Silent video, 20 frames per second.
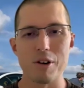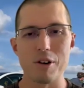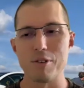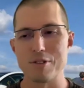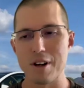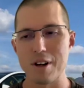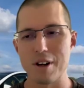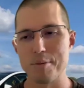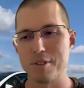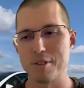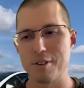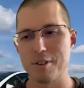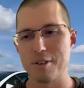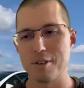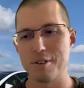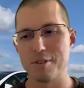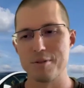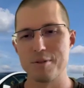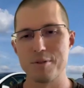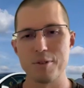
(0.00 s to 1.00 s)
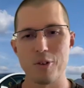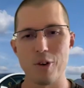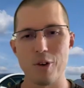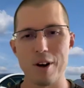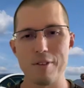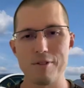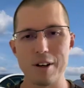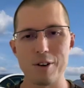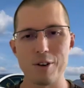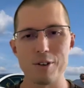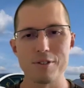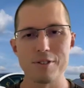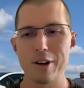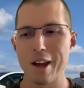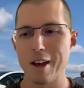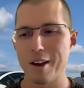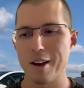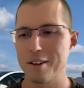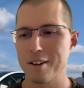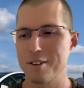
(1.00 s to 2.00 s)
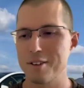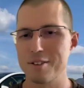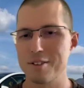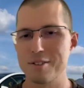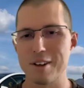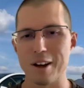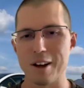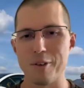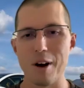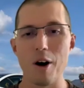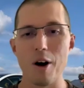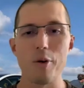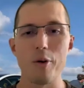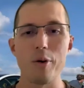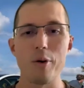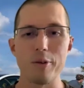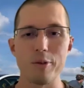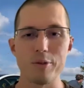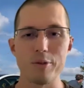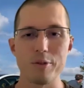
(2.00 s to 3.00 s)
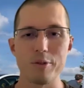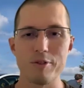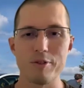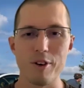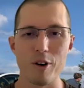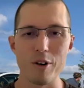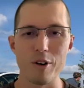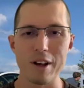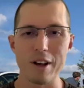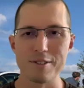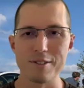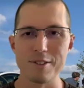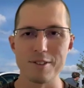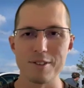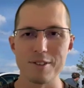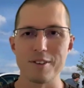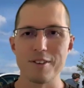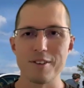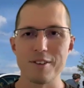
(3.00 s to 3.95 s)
So great vehicle. Sorry you can't get to the second round. Oh well, voting is still.